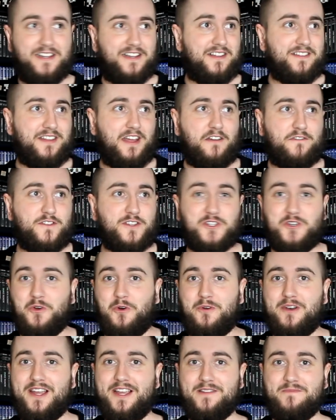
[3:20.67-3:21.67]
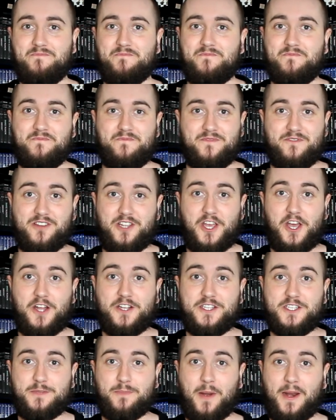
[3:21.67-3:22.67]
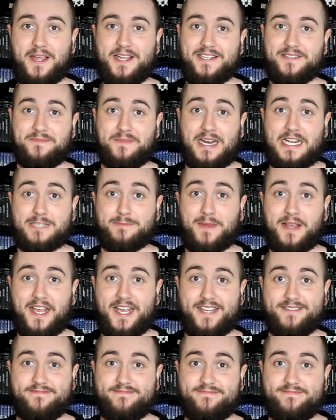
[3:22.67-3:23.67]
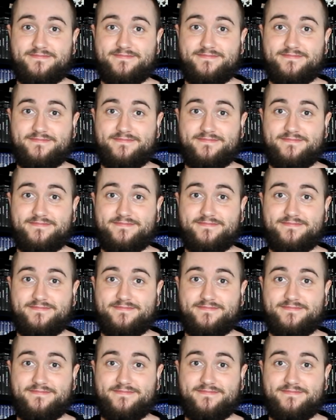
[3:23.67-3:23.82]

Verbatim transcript: enough stalling. Curtains, please, and let's begin.